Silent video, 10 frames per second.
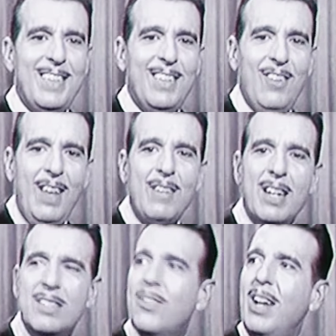Well, I
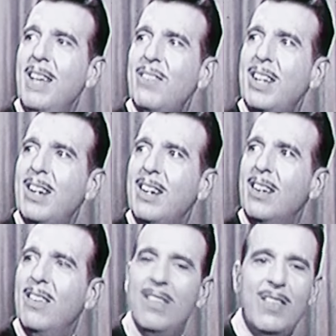began to swell up a little.
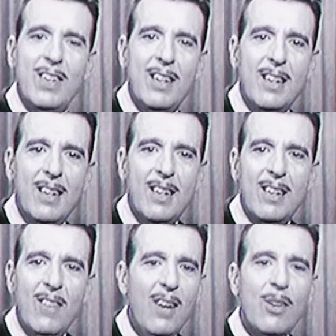
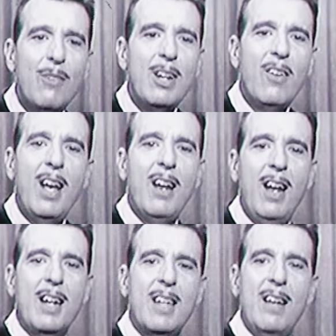Well, we went around
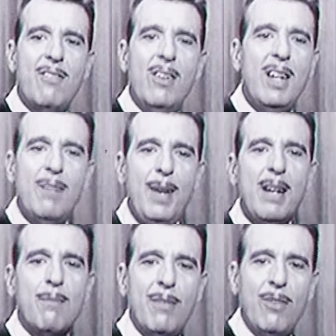like that for a little
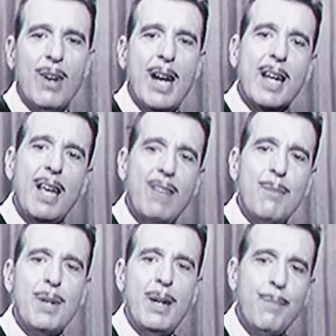bit, and before I gave
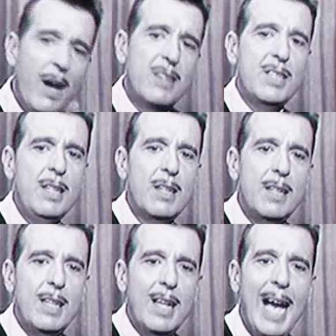him a deposit,
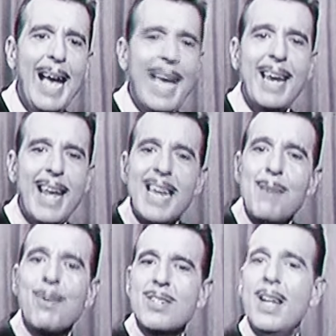I had eighty
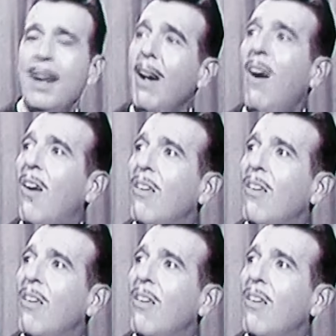percent off.